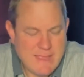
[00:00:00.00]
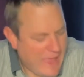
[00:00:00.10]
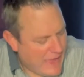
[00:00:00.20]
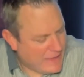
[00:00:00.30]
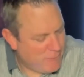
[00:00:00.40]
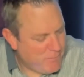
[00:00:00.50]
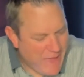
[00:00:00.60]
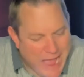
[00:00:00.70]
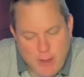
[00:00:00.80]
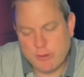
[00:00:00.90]
and give
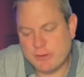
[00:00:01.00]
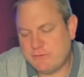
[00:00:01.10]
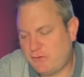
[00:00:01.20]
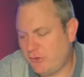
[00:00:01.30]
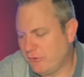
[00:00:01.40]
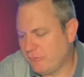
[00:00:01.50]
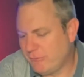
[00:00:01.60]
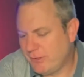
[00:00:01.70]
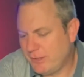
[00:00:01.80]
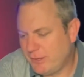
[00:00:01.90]
power
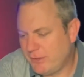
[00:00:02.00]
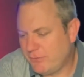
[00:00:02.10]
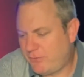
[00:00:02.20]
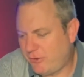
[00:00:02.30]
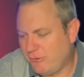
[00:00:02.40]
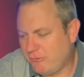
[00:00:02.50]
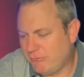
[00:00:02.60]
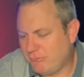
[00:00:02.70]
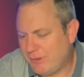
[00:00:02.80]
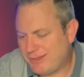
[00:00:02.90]

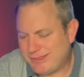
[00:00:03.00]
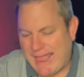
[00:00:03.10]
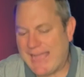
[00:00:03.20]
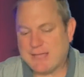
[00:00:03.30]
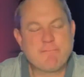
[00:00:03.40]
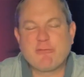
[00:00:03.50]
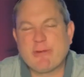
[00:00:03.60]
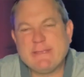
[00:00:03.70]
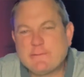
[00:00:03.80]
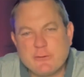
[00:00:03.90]
to lack of
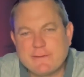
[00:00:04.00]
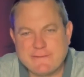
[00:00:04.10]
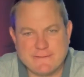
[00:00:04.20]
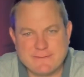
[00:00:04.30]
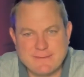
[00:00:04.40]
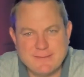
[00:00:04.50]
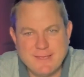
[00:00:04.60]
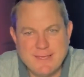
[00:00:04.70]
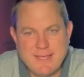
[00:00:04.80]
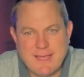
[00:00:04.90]
resources
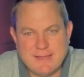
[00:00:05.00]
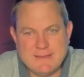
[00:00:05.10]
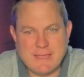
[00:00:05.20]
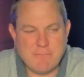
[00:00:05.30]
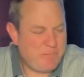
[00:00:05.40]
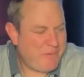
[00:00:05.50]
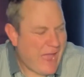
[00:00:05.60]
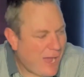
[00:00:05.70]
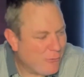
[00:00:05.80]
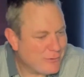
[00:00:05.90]
and to give
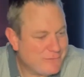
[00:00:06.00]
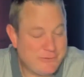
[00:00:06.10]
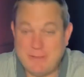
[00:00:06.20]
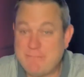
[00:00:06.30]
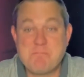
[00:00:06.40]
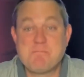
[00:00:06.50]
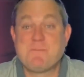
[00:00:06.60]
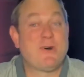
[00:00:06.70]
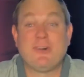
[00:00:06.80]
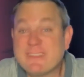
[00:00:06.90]
power to even
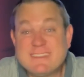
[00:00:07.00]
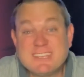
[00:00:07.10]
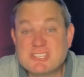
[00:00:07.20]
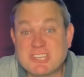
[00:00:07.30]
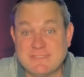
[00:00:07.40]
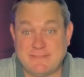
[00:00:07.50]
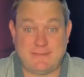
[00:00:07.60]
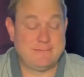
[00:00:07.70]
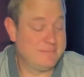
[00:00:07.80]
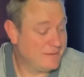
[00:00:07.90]

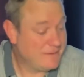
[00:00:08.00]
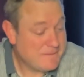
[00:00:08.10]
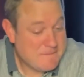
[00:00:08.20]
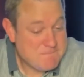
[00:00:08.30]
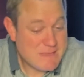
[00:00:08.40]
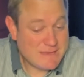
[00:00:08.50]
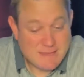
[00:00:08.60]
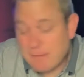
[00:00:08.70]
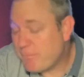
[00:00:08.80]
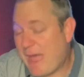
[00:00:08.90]
politicians and to
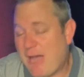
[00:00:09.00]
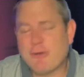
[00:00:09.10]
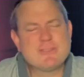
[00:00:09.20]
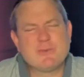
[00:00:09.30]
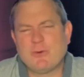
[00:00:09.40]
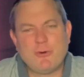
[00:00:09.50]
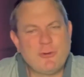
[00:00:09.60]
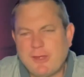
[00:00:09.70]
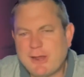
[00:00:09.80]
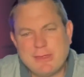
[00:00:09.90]
give power to a
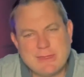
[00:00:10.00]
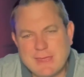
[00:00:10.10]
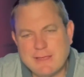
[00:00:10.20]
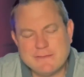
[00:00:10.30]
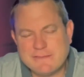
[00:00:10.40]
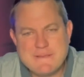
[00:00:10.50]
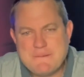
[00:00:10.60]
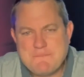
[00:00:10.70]
whole lot of things